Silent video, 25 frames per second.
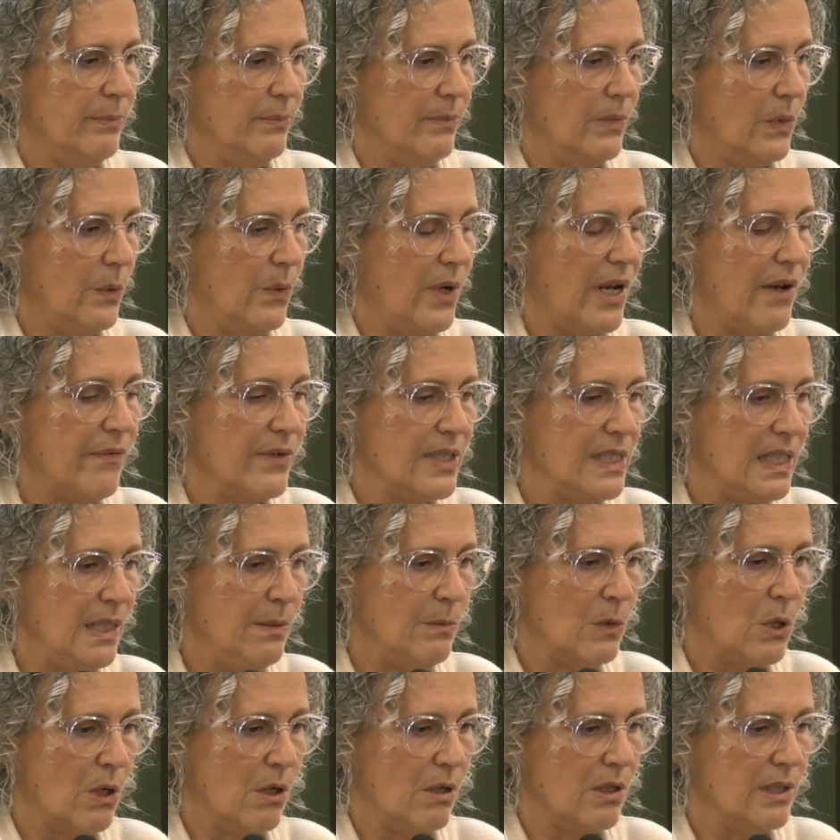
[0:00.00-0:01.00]
We have a
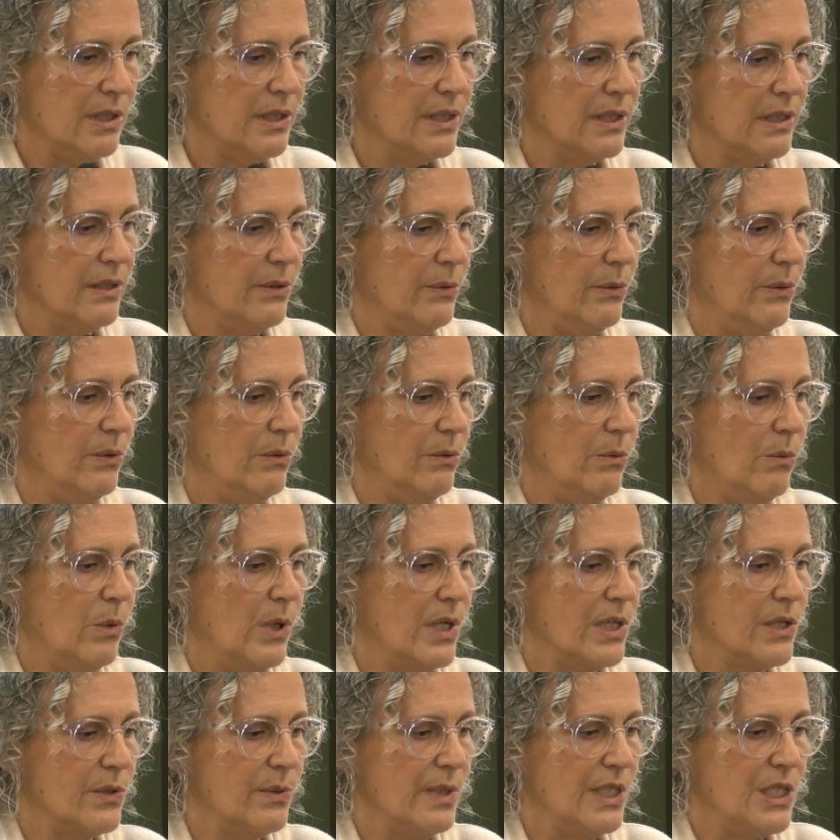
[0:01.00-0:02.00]
team colleague who
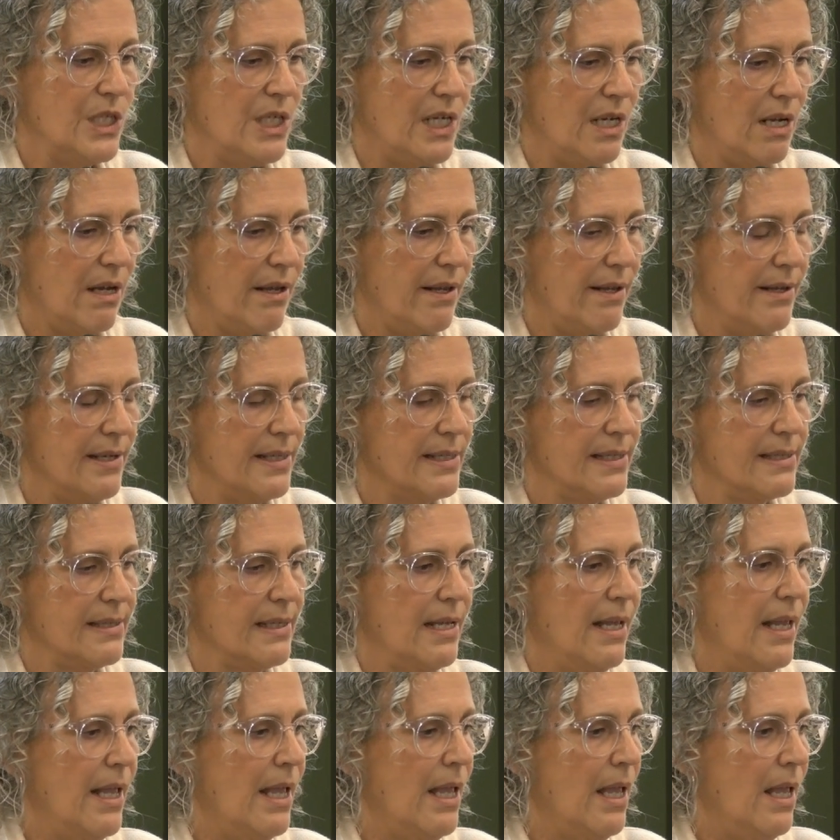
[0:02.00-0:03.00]
works with
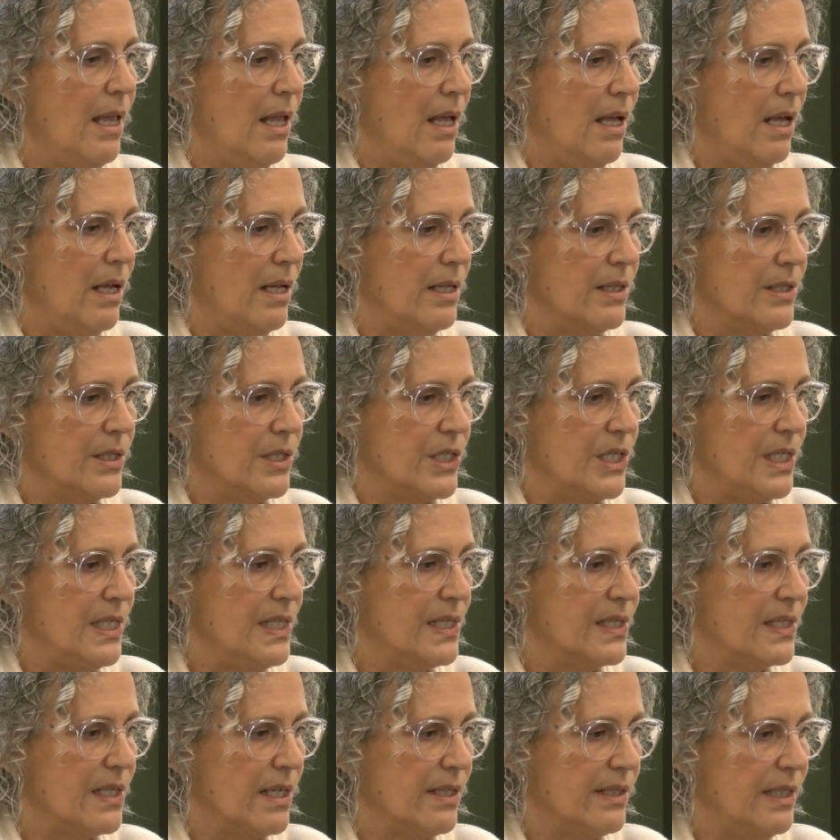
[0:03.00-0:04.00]
GIS, and she's
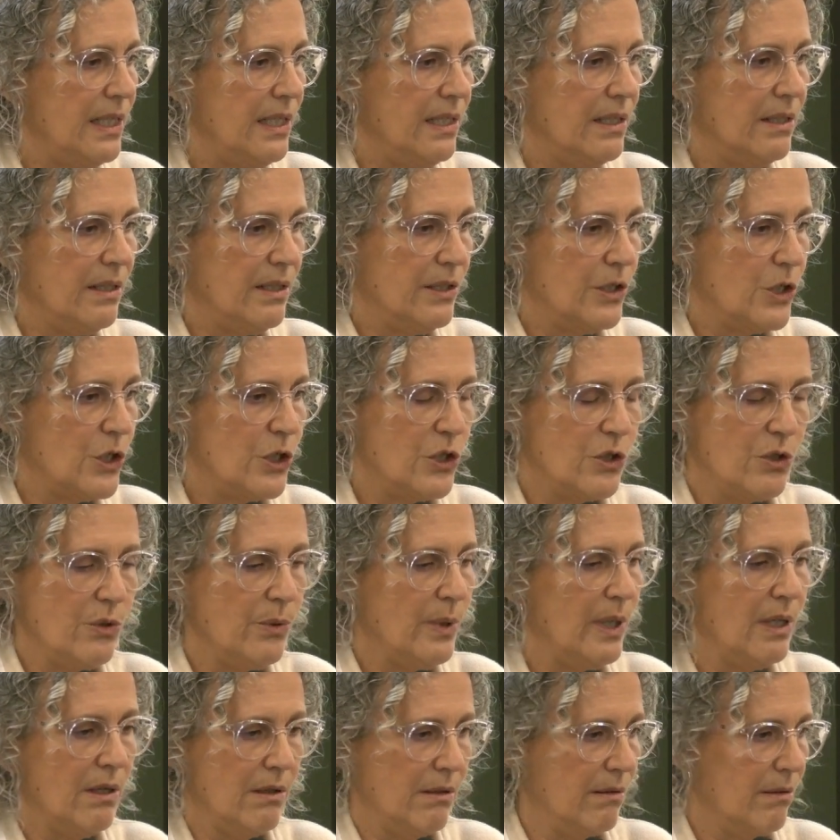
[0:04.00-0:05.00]
studying and she's
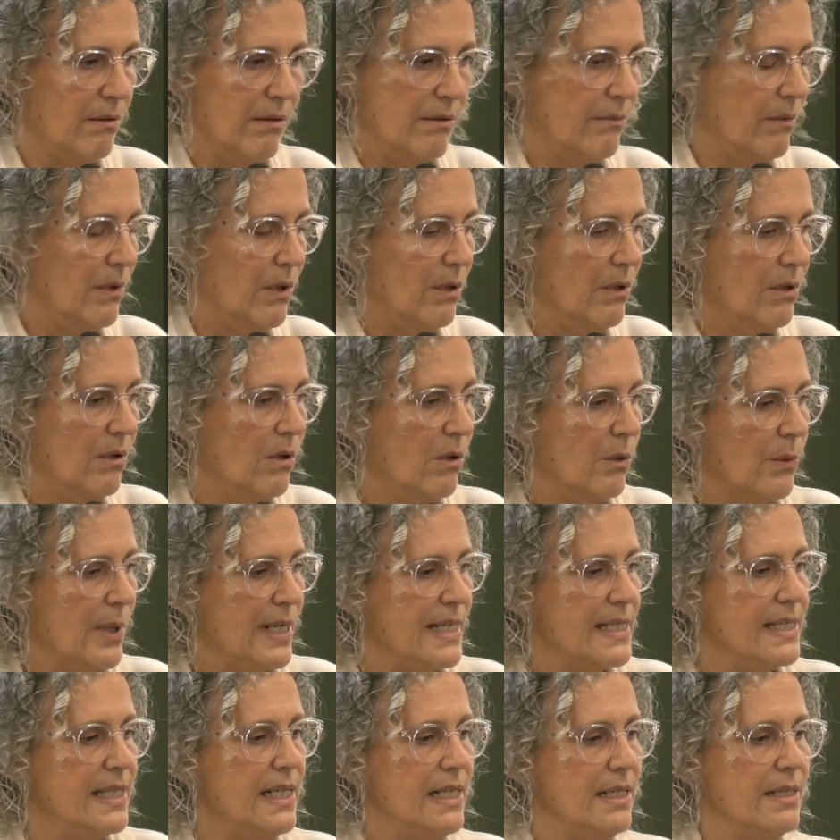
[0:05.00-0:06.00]
doing
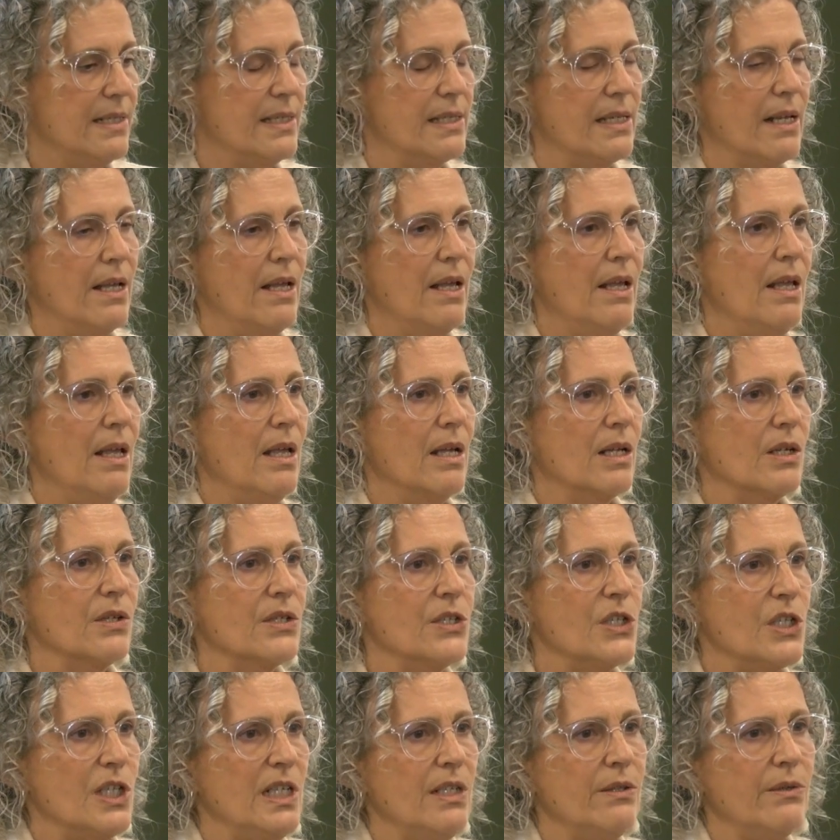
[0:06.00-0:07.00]
always this,
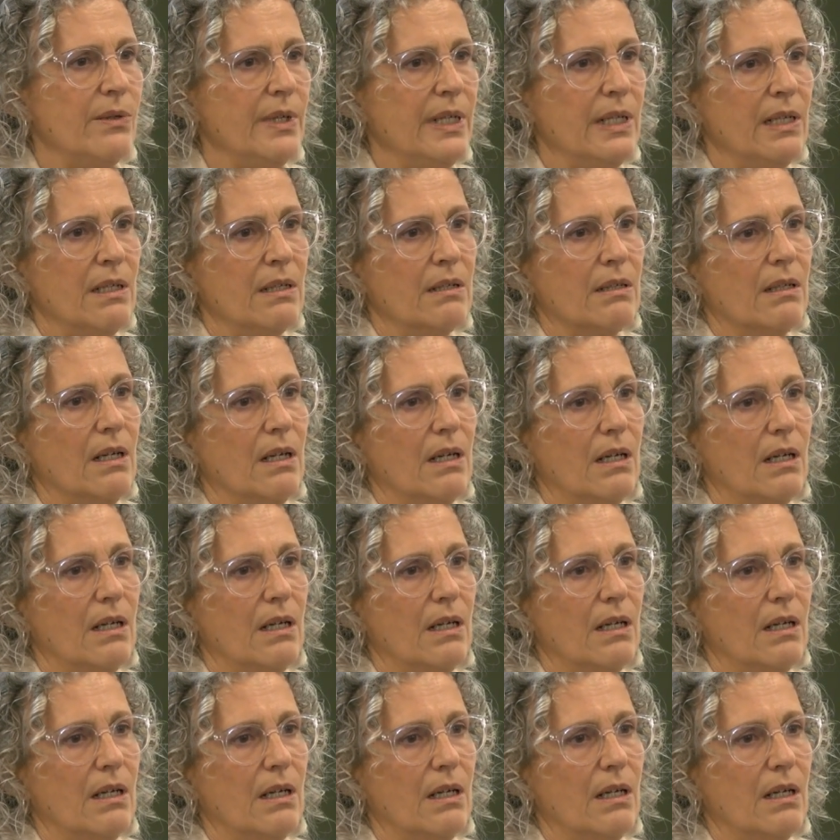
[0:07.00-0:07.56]
considering